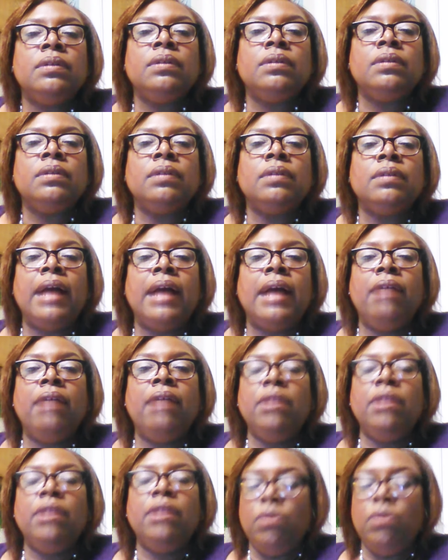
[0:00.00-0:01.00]
I don't know
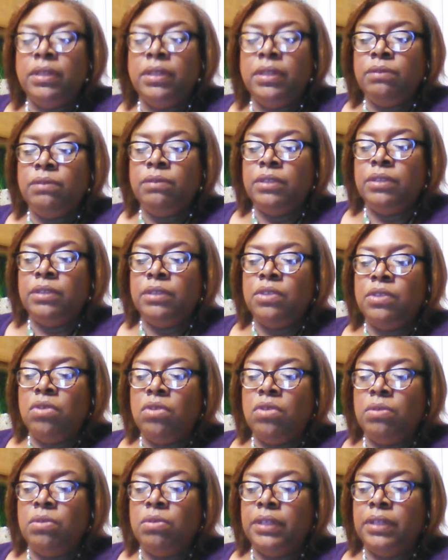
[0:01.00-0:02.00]
what's going on with
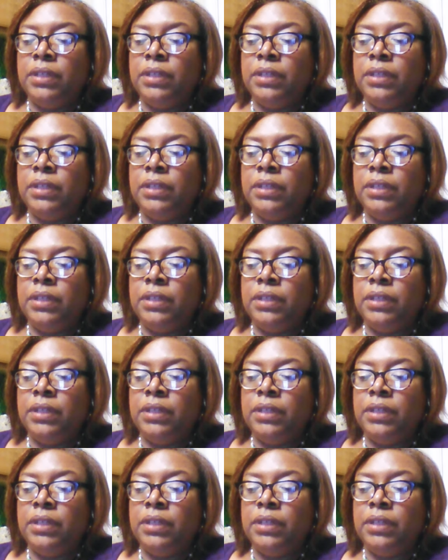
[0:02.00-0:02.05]
him.